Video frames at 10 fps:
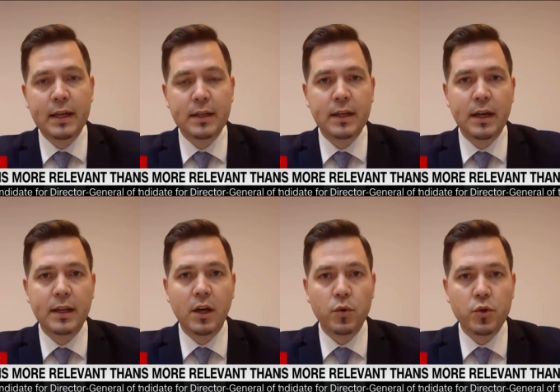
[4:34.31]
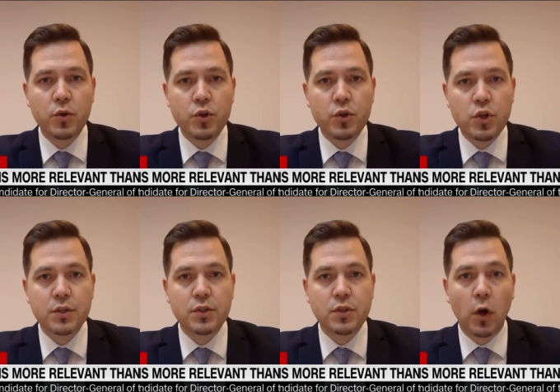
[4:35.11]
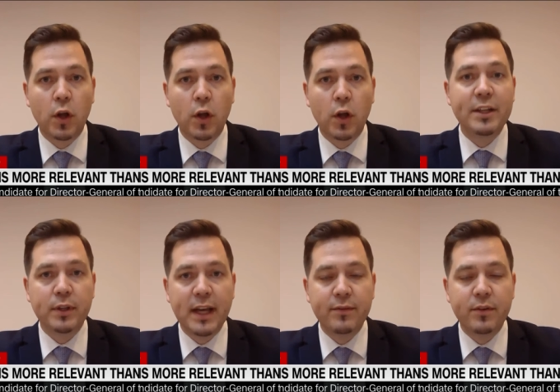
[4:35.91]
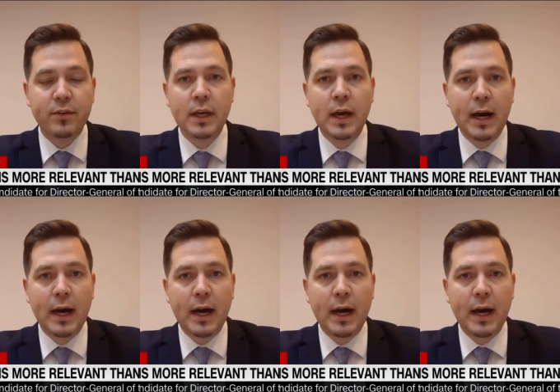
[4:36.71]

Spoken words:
in negotiations on bilateral level